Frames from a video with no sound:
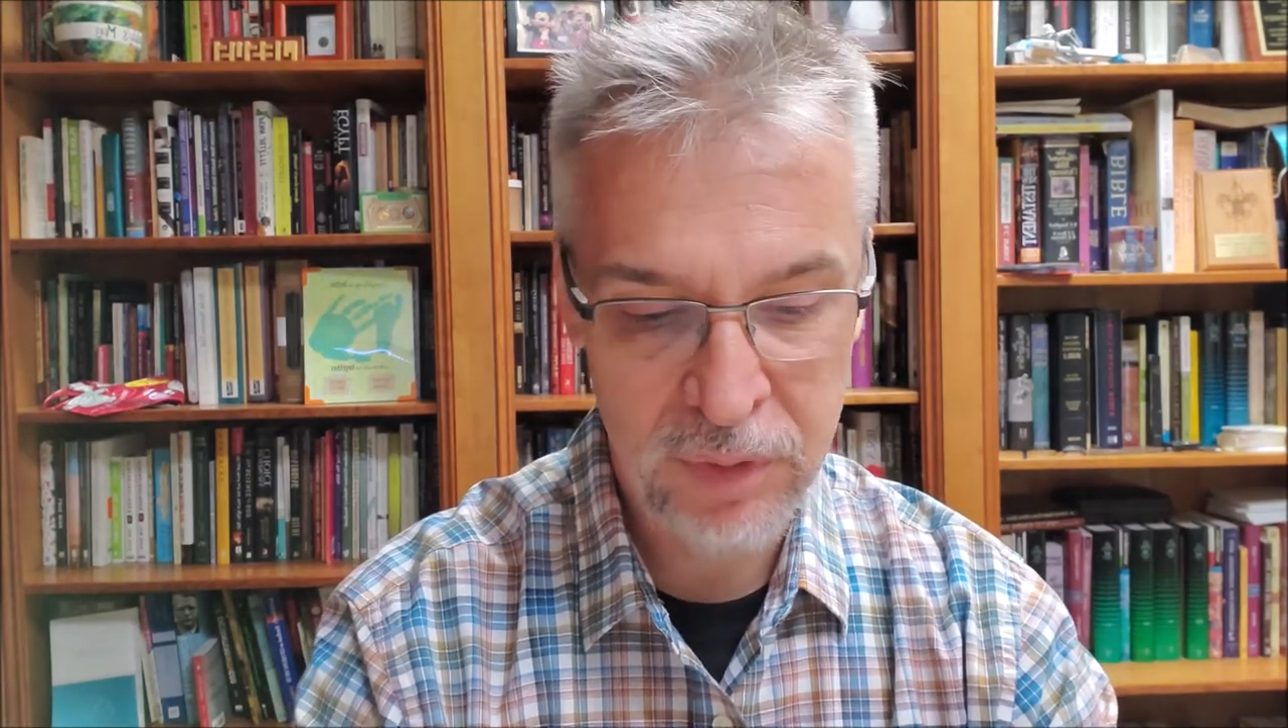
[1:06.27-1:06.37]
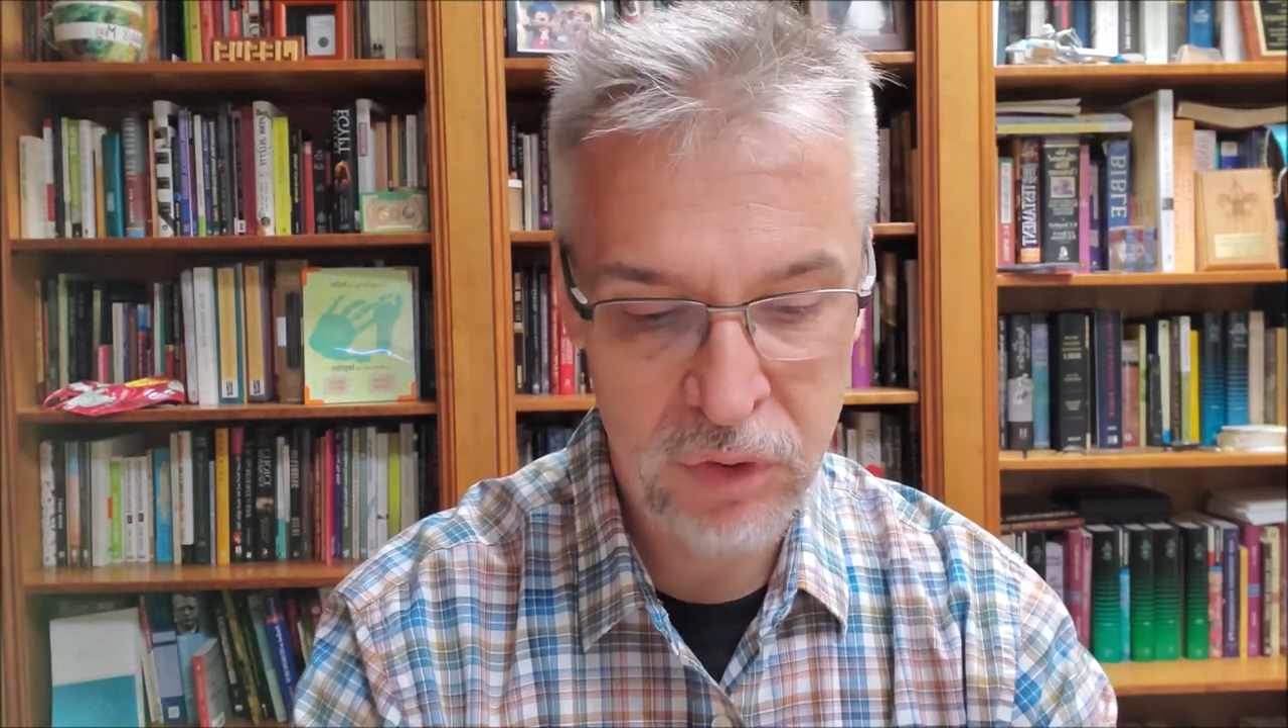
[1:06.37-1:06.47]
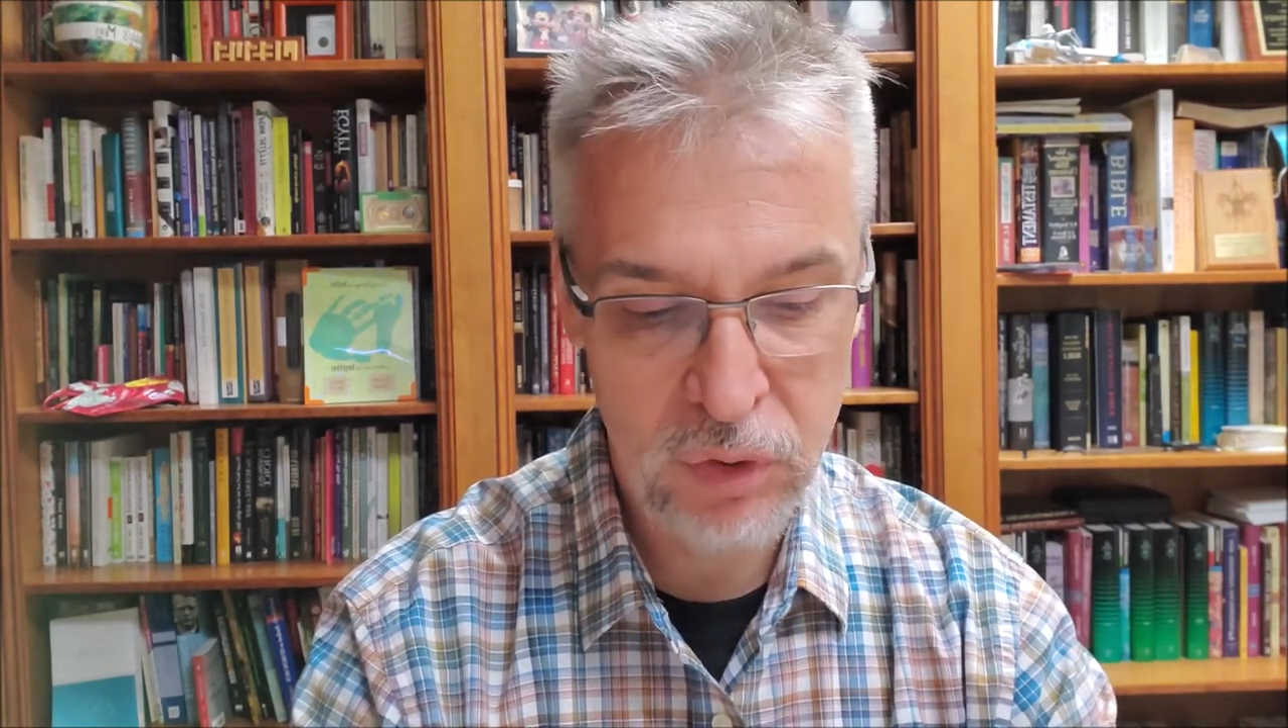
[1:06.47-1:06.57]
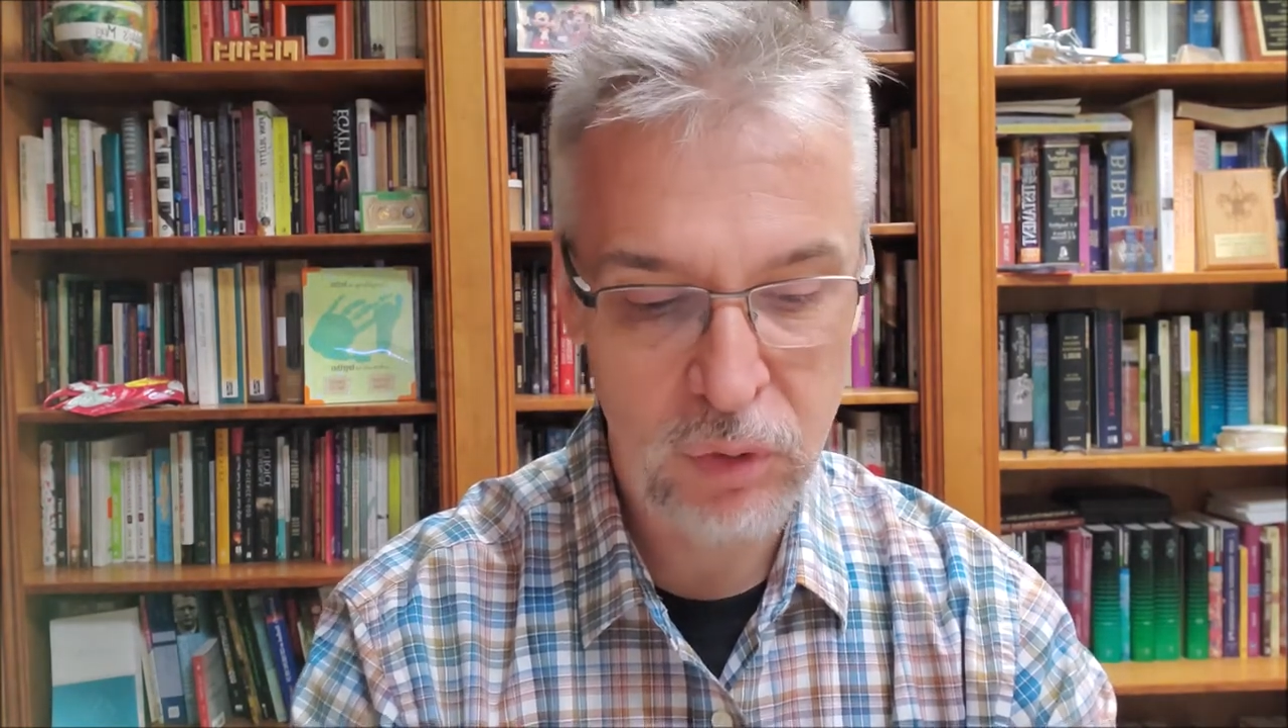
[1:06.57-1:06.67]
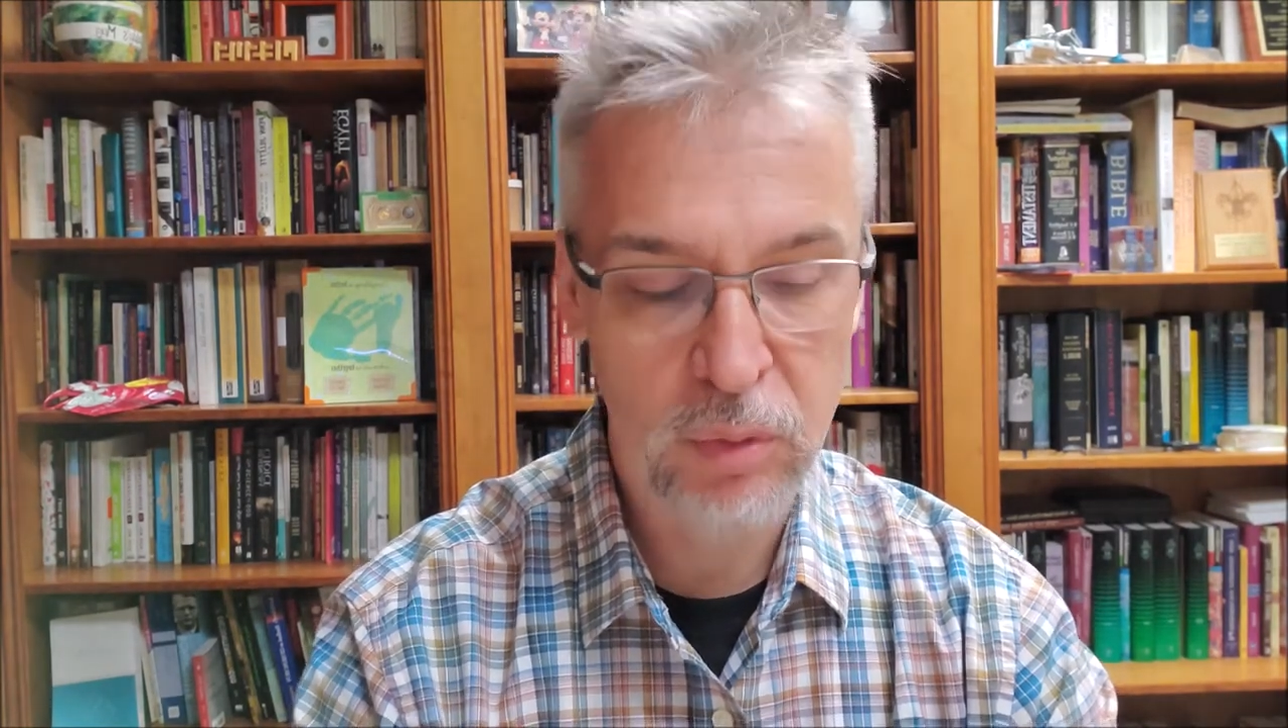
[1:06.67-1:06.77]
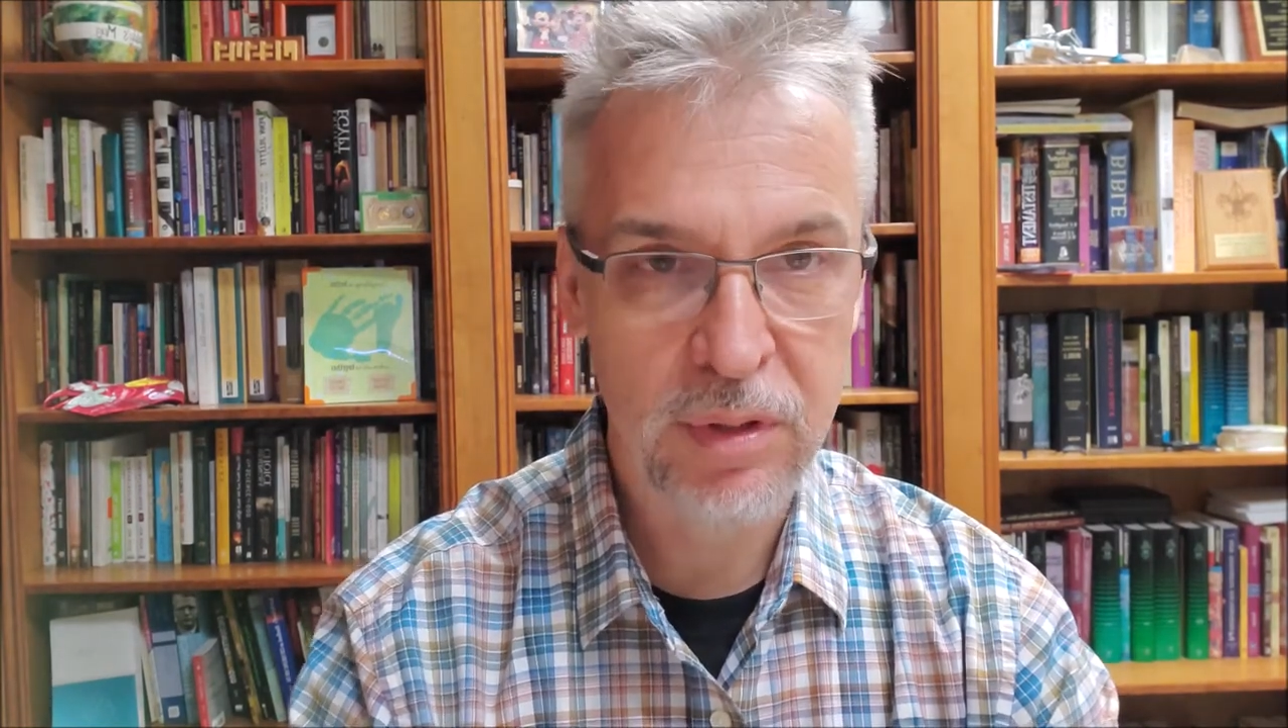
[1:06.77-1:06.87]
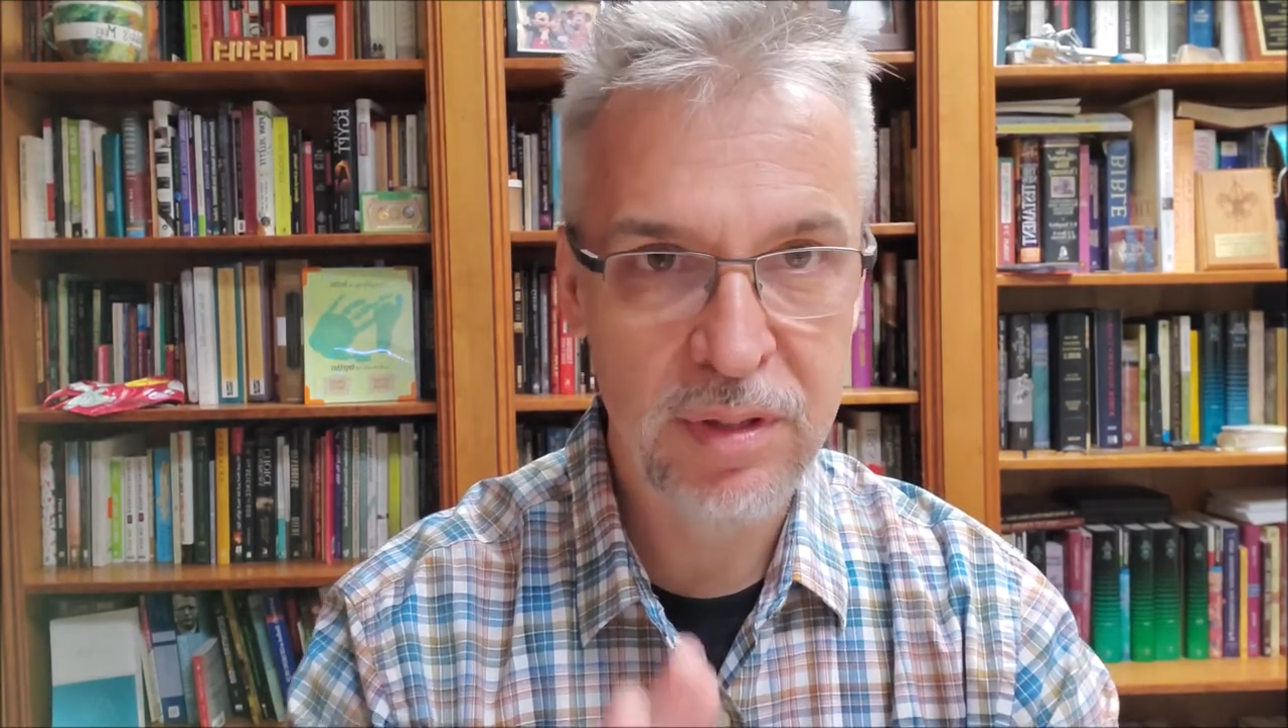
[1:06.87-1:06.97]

to